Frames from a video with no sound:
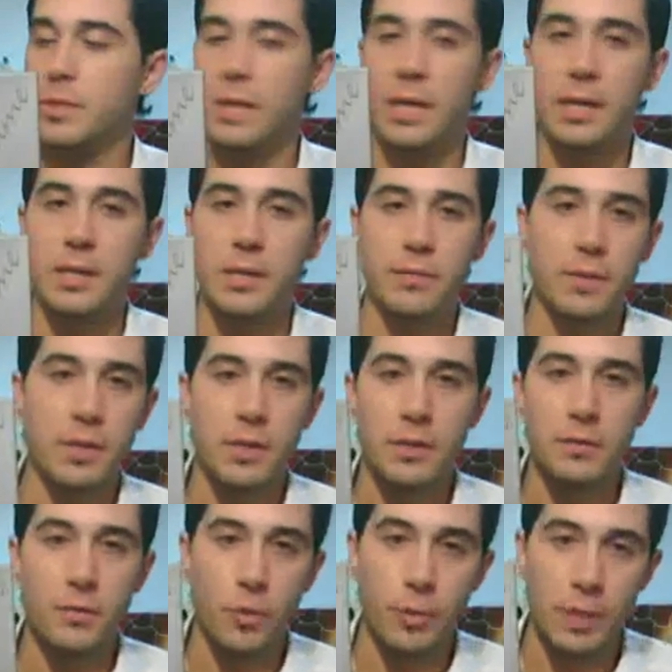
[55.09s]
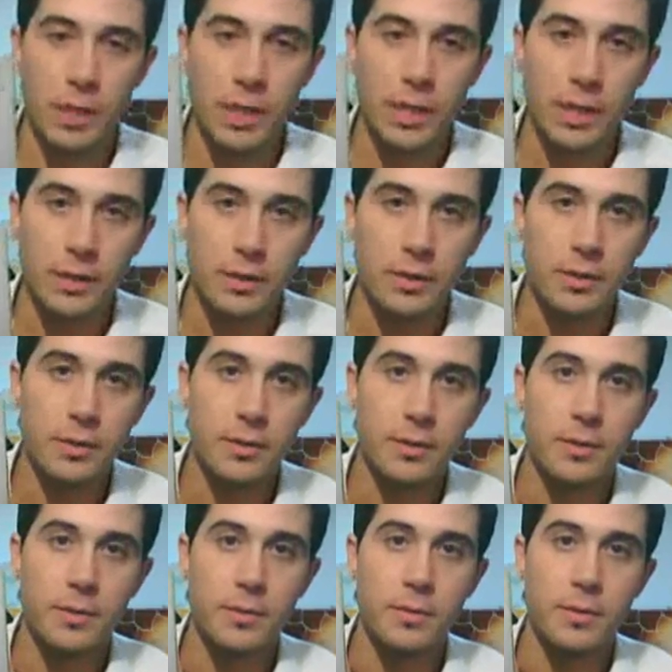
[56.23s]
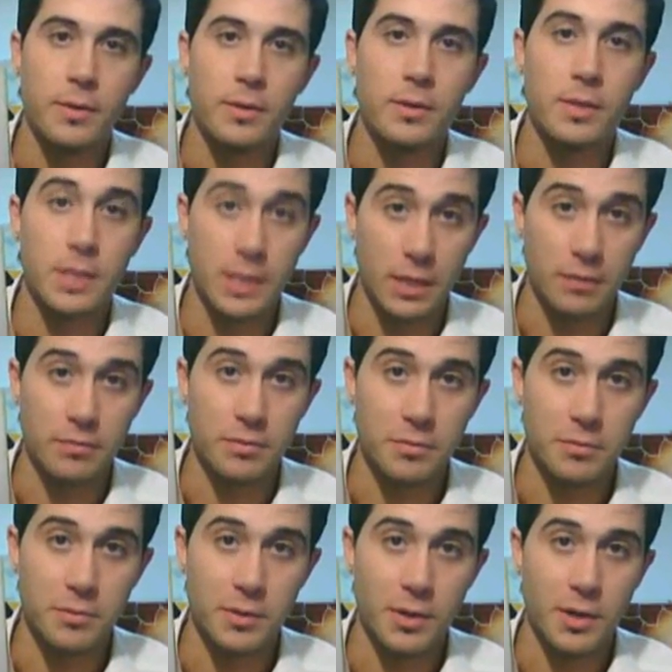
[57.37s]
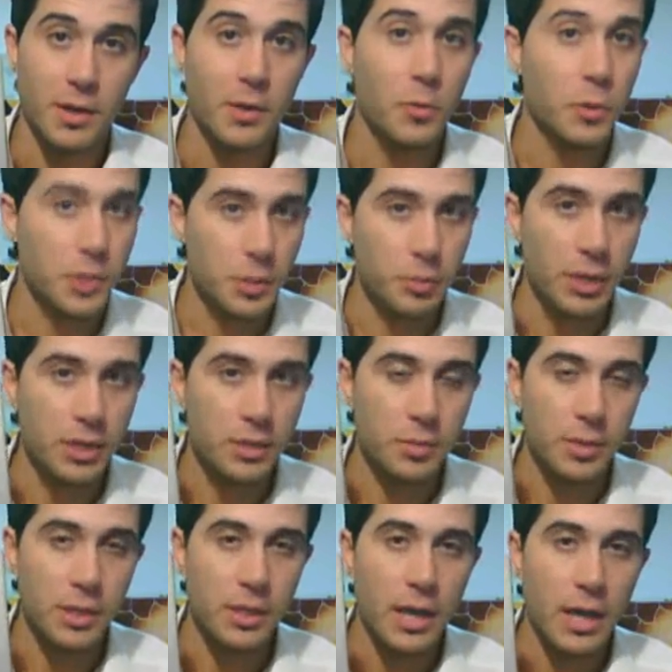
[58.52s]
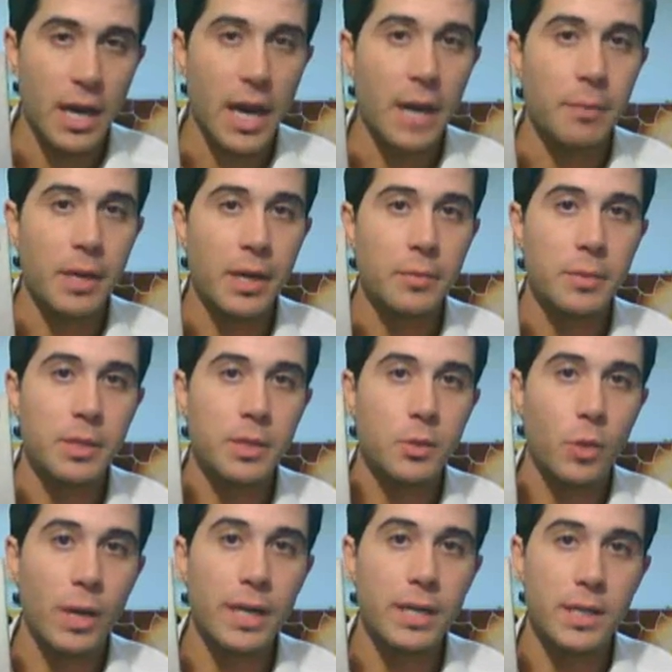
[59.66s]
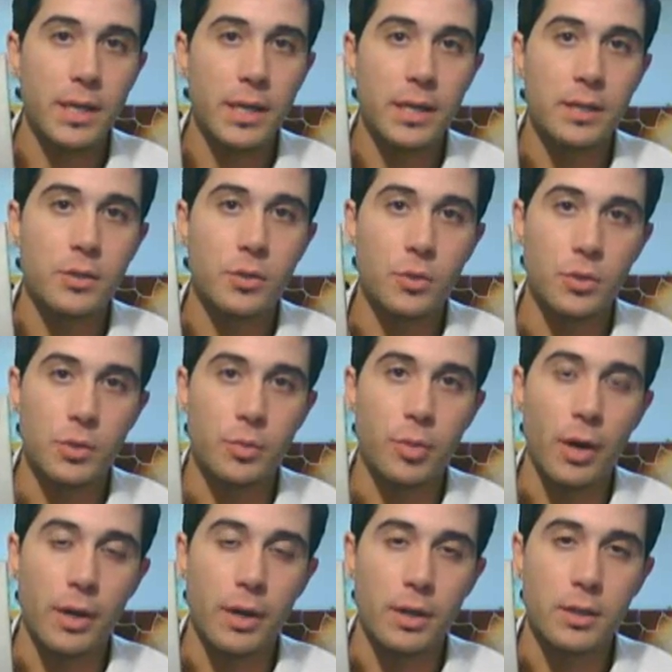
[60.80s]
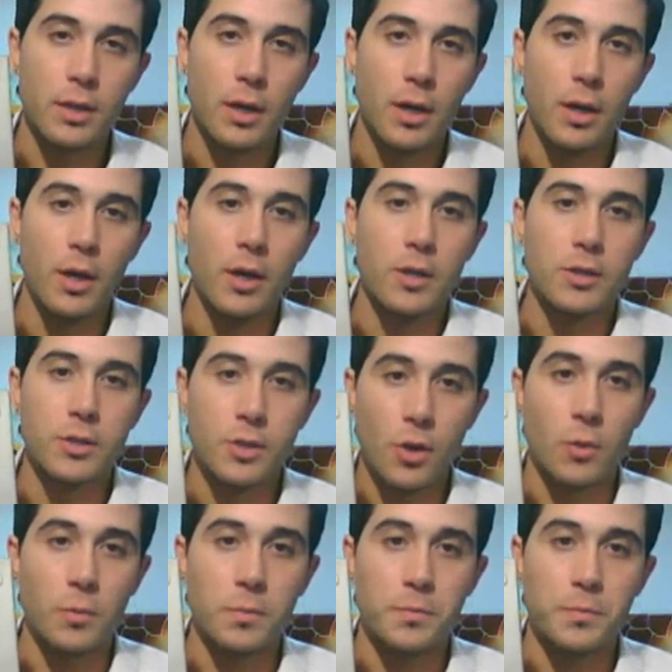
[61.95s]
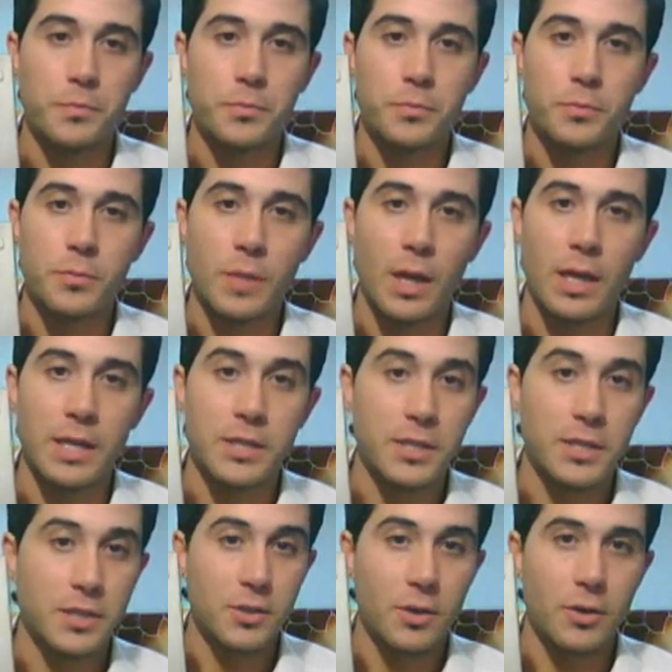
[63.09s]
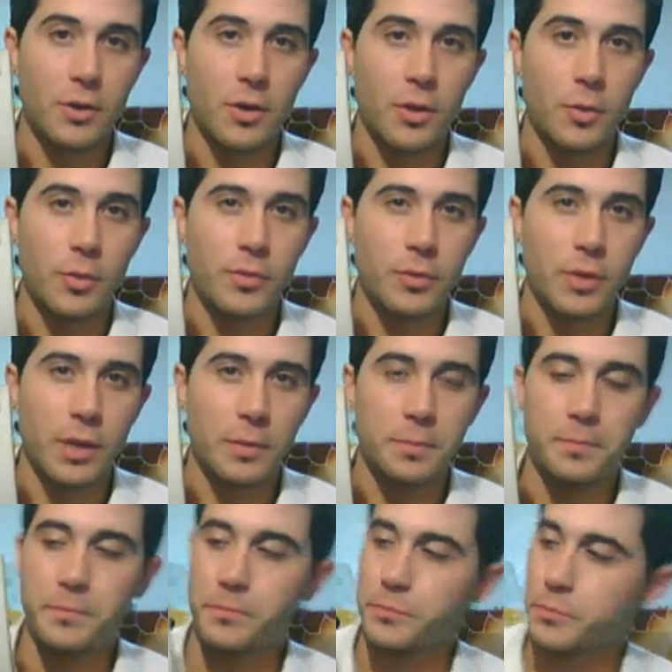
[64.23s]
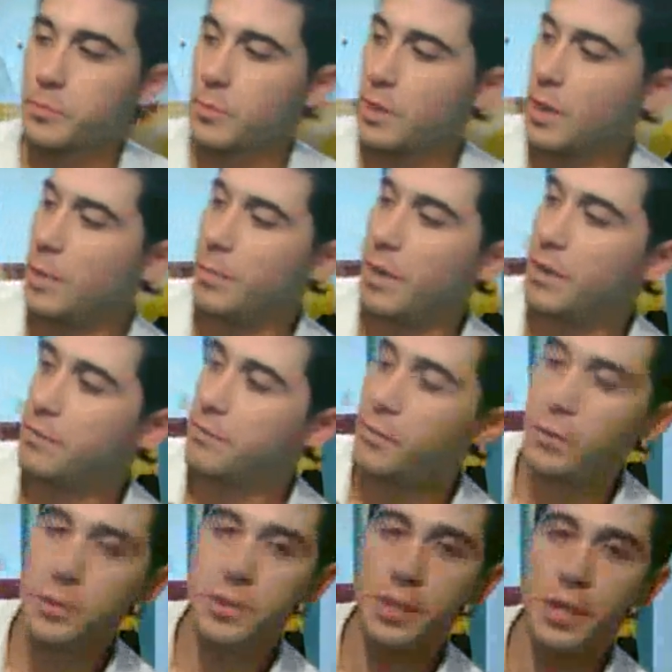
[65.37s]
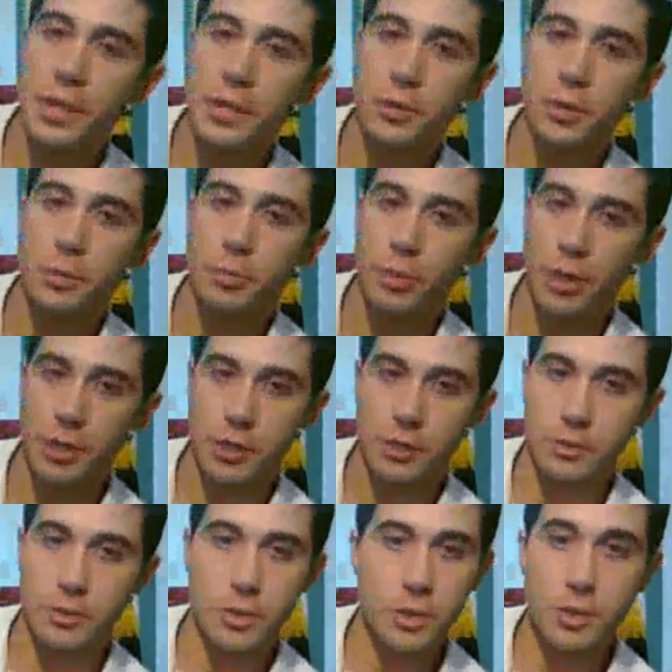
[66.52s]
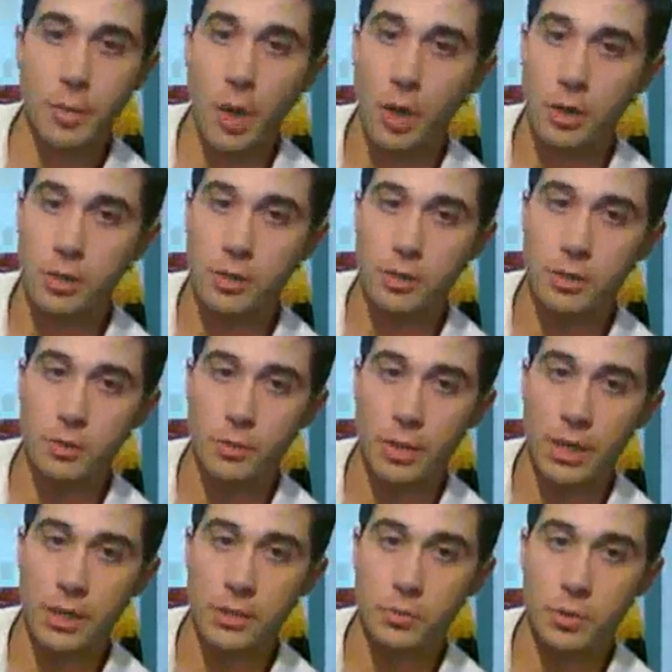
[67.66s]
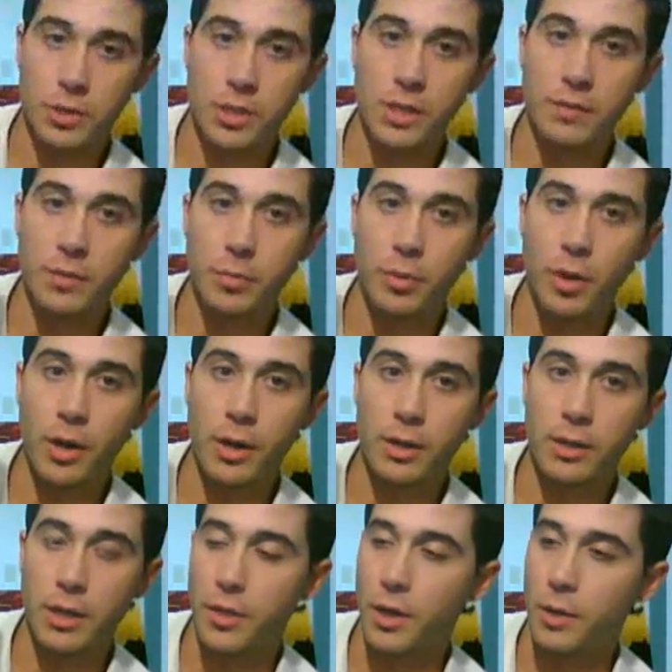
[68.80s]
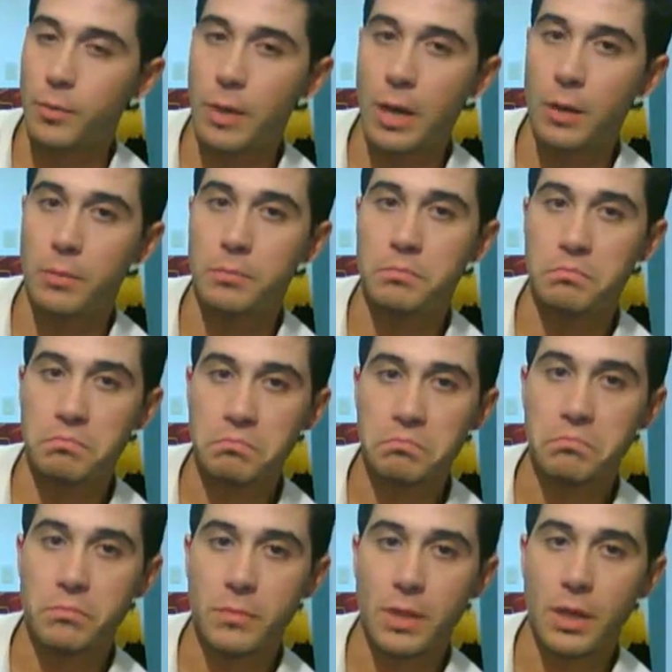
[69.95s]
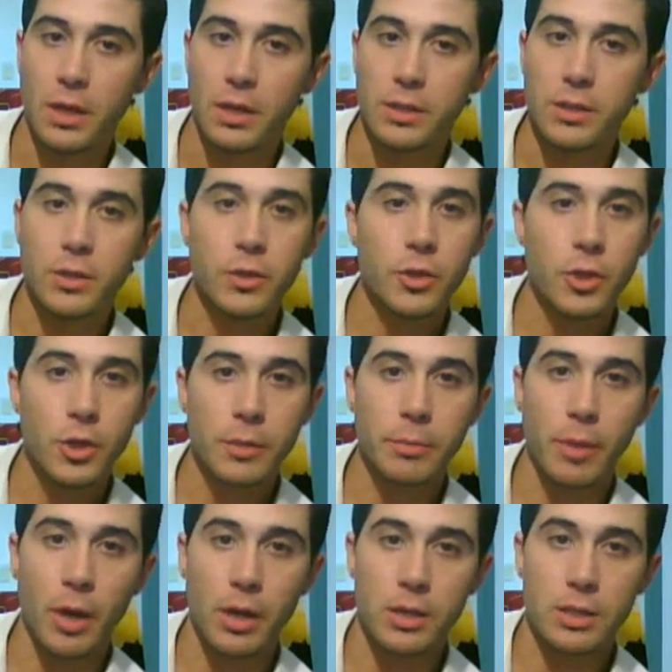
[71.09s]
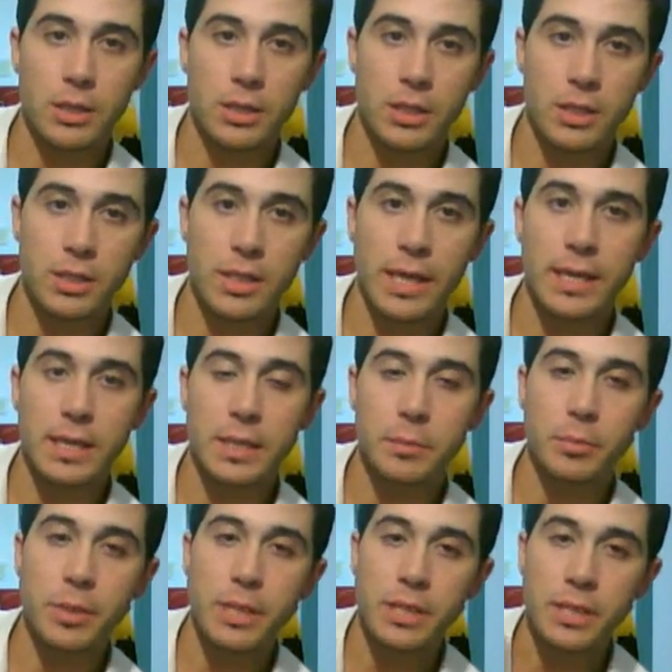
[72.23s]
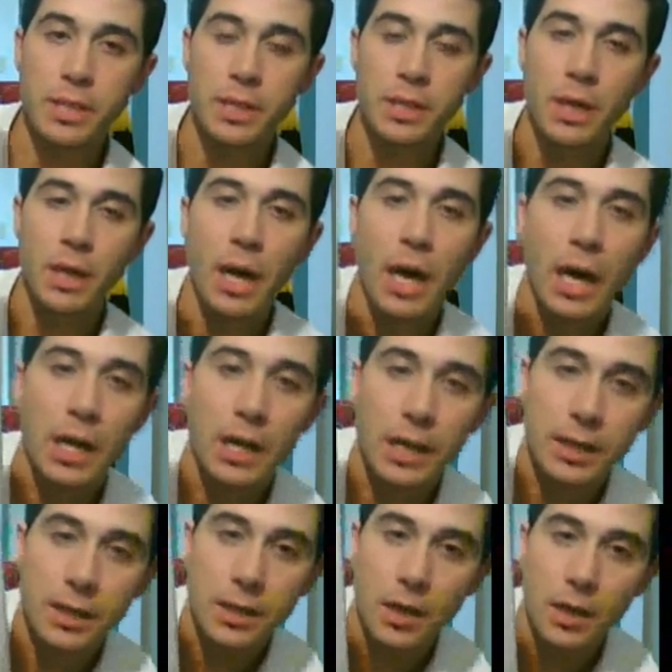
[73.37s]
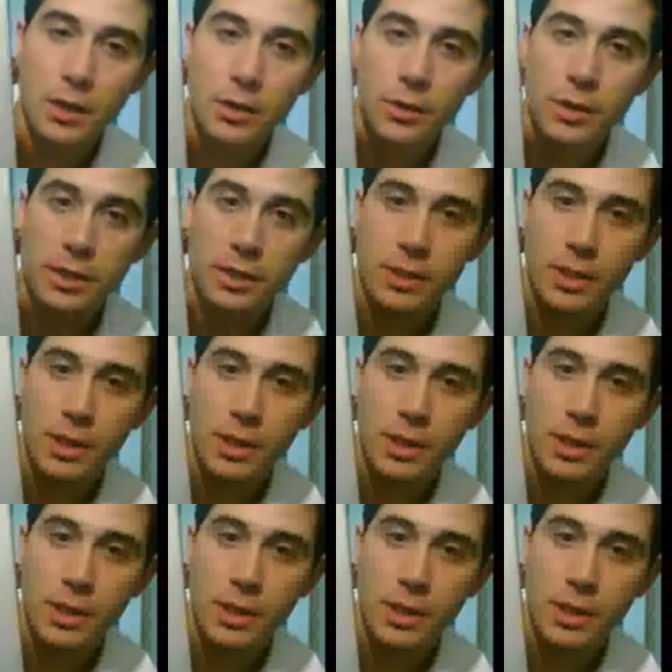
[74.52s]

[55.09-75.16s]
scientifically formulated stuff, which impressed me and made me quite excited to use the product. So, let's started on the review. My first initial impression, just the box. When I received the product, I thought, wow, it's a good looking box. It's aesthetically pleasing. I like the color. It's